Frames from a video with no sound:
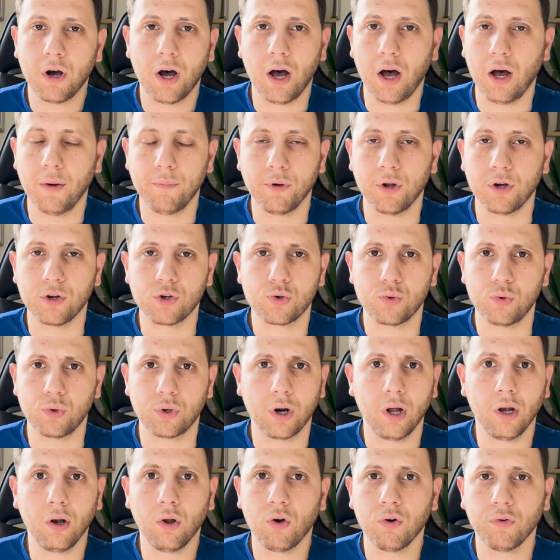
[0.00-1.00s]
I'm not sure.
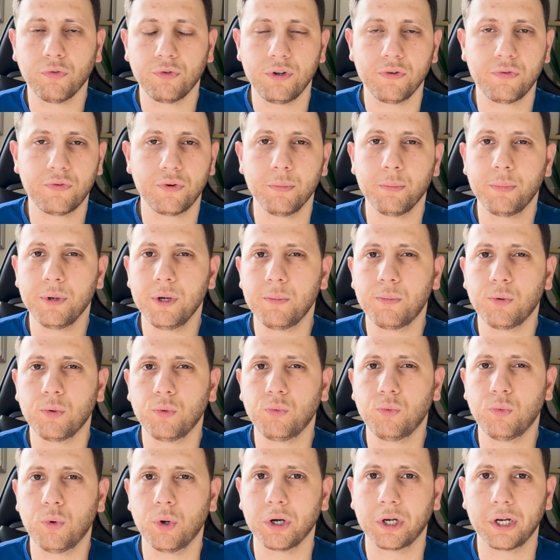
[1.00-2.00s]
A lot of different people
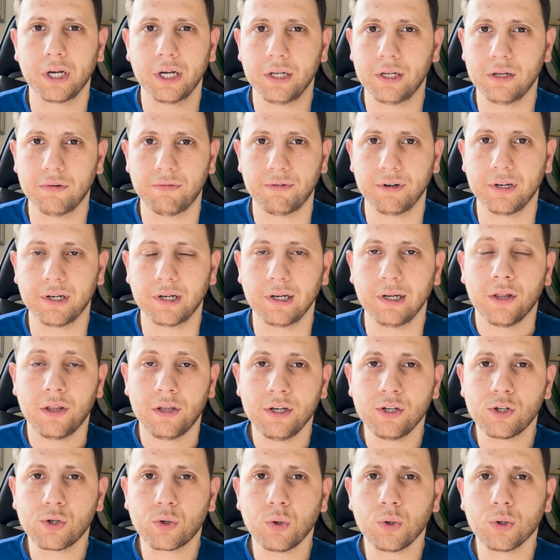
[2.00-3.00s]
work it differently.
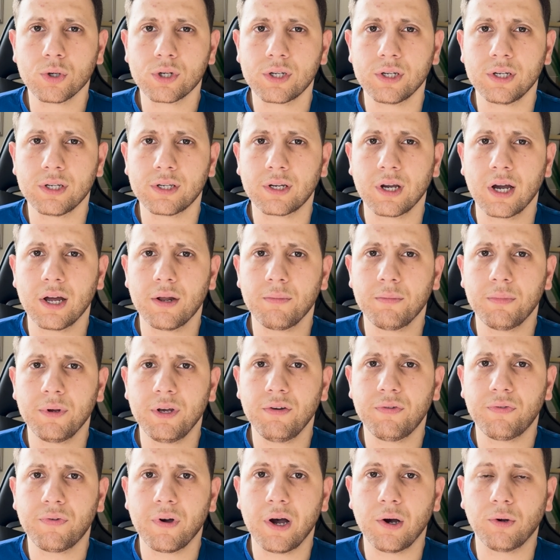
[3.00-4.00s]
These courses can be
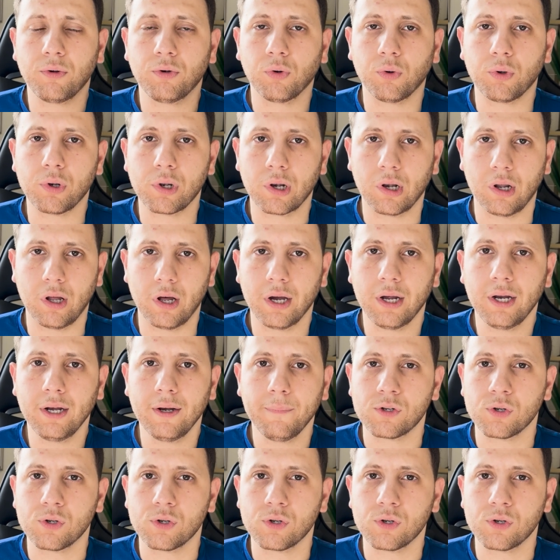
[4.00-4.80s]
found online.